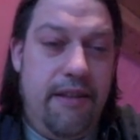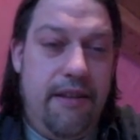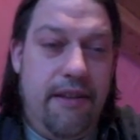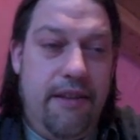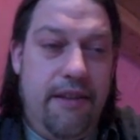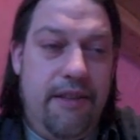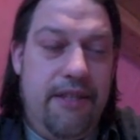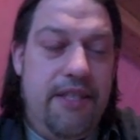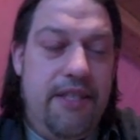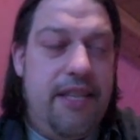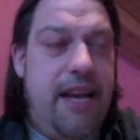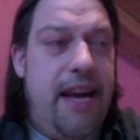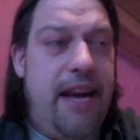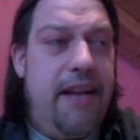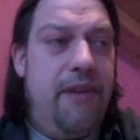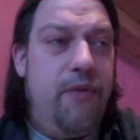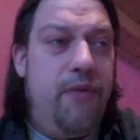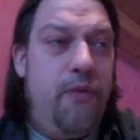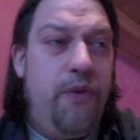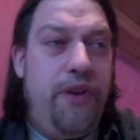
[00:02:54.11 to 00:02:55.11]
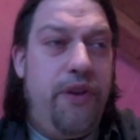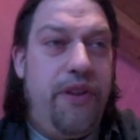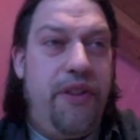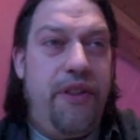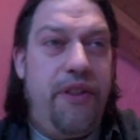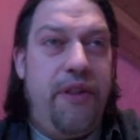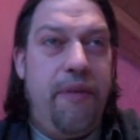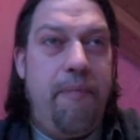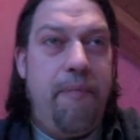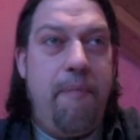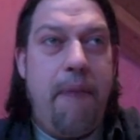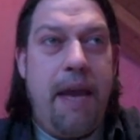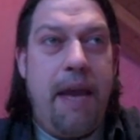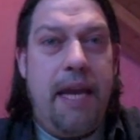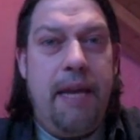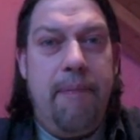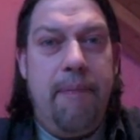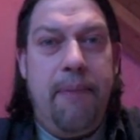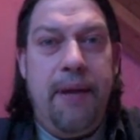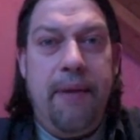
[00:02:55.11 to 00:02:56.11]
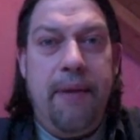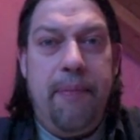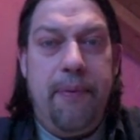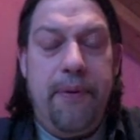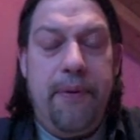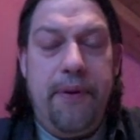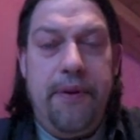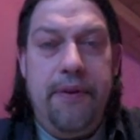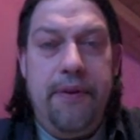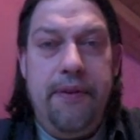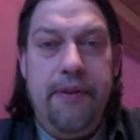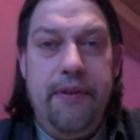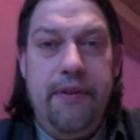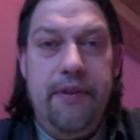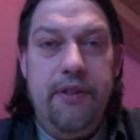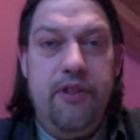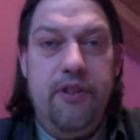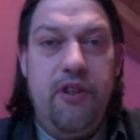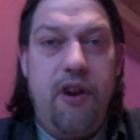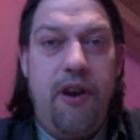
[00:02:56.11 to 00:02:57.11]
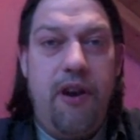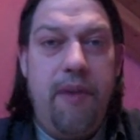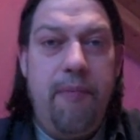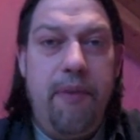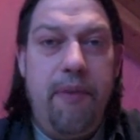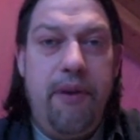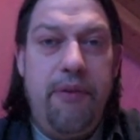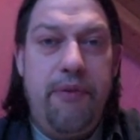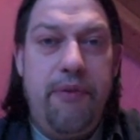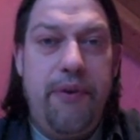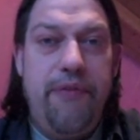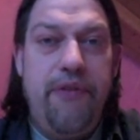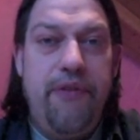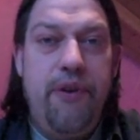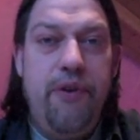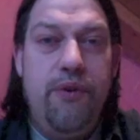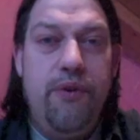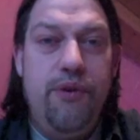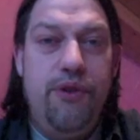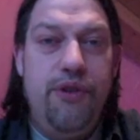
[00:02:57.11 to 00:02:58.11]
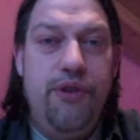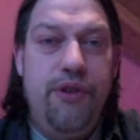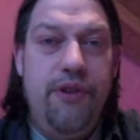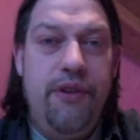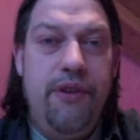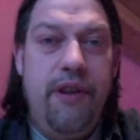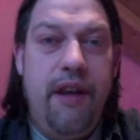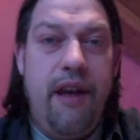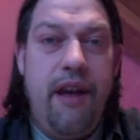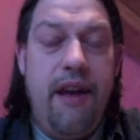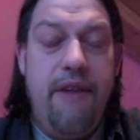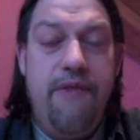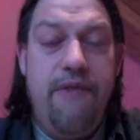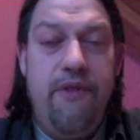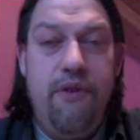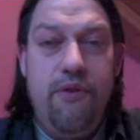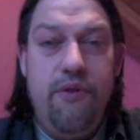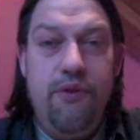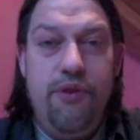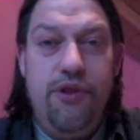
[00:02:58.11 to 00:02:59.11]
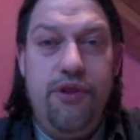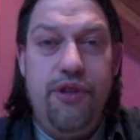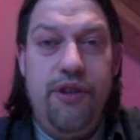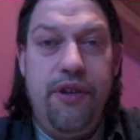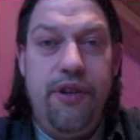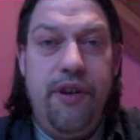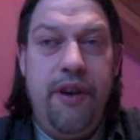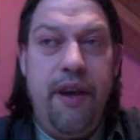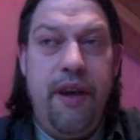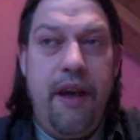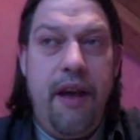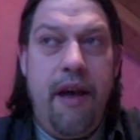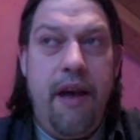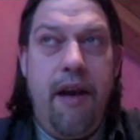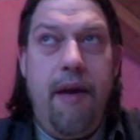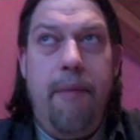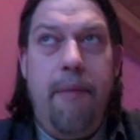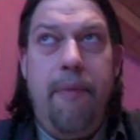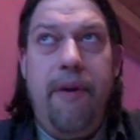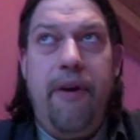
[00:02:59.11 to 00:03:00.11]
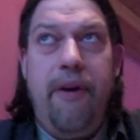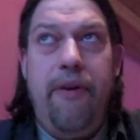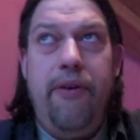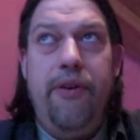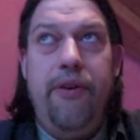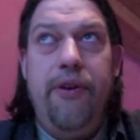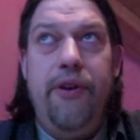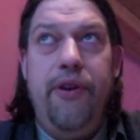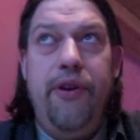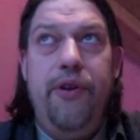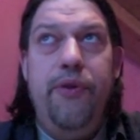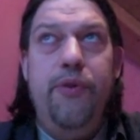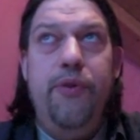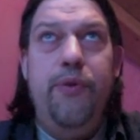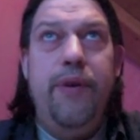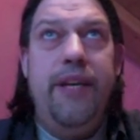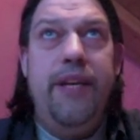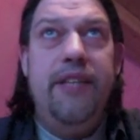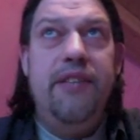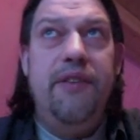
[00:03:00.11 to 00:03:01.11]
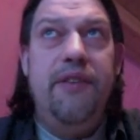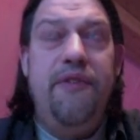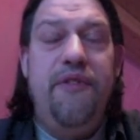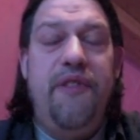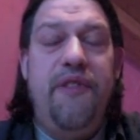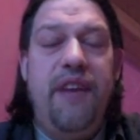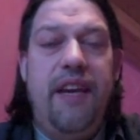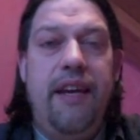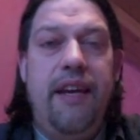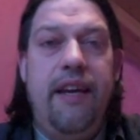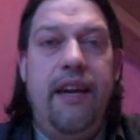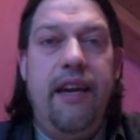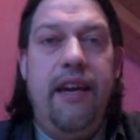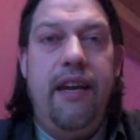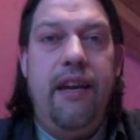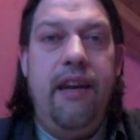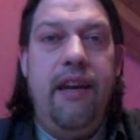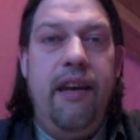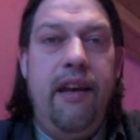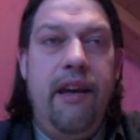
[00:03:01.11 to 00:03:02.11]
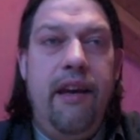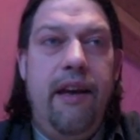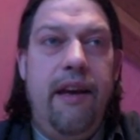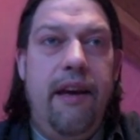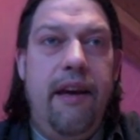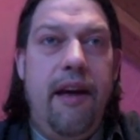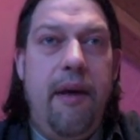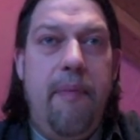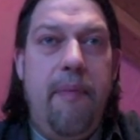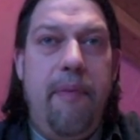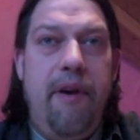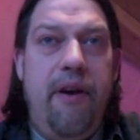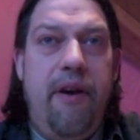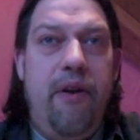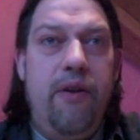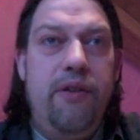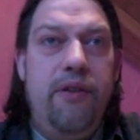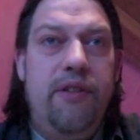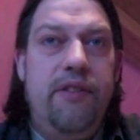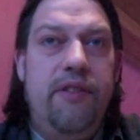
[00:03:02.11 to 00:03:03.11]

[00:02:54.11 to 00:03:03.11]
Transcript: sat with many people talking about revolution, evolution, about new ways of thinking, about